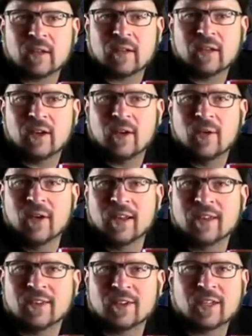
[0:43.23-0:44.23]
you know,
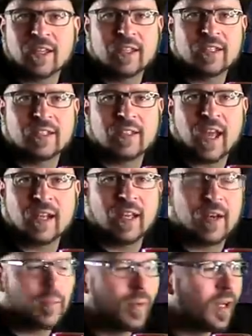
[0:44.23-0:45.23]
looks like he's stacked
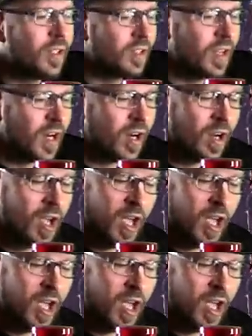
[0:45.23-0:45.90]
out of bricks there's